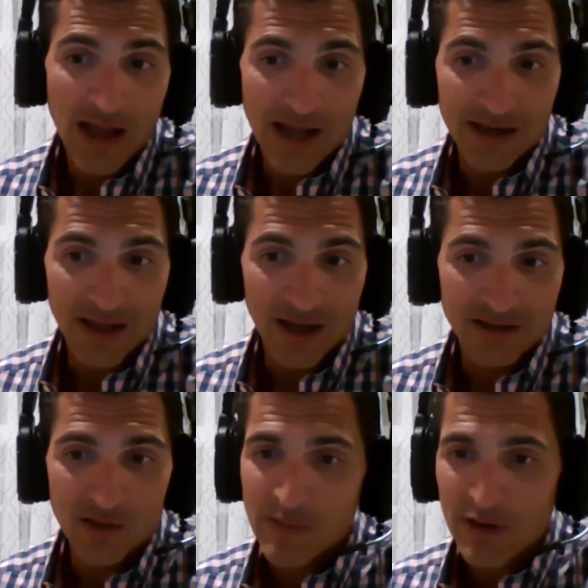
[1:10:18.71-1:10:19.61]
And I
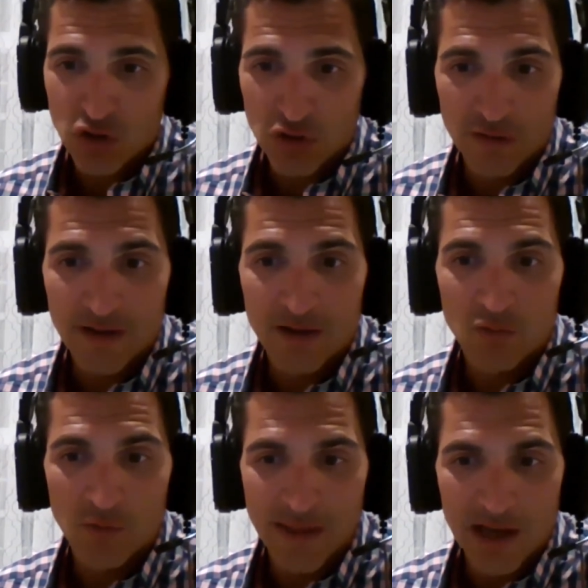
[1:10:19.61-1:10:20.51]
tell my patients a
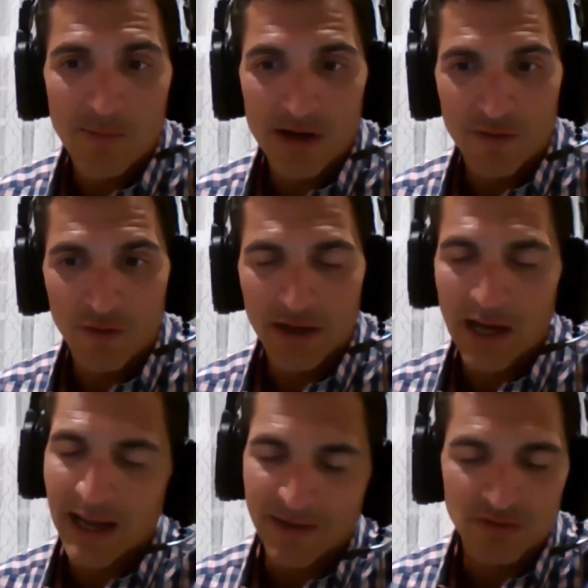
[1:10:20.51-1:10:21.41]
lot when they come in and they're like,
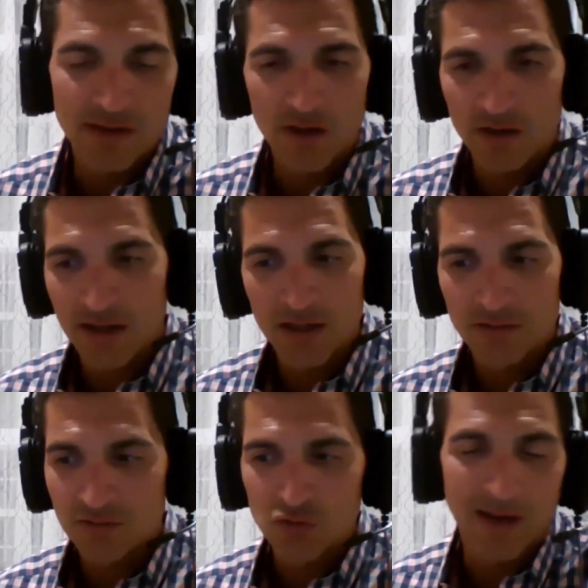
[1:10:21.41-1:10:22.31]
I have to tell you I
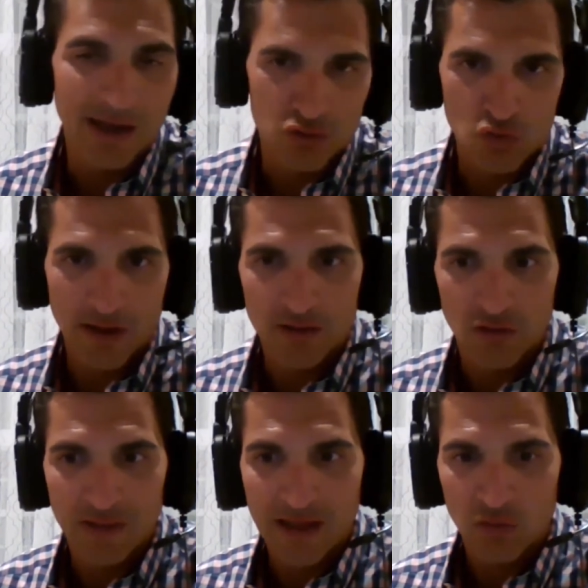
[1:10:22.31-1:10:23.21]
didn't do my
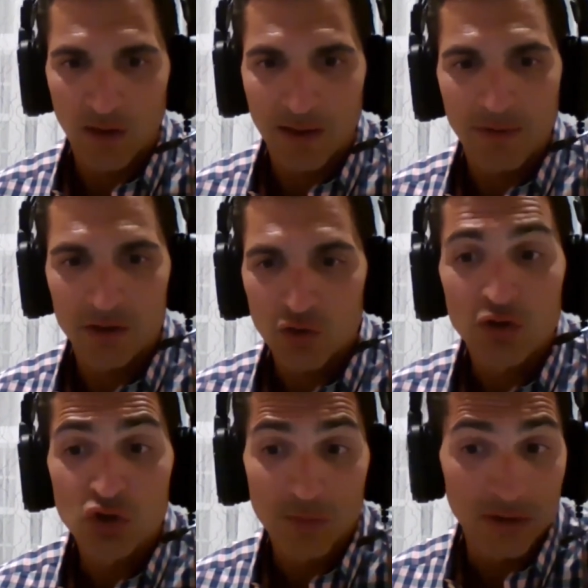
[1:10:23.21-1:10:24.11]
exercises last week. Like, you're
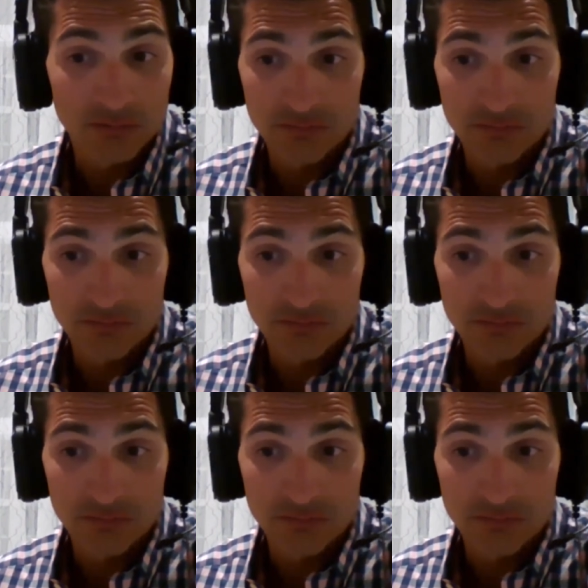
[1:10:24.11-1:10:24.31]
a human.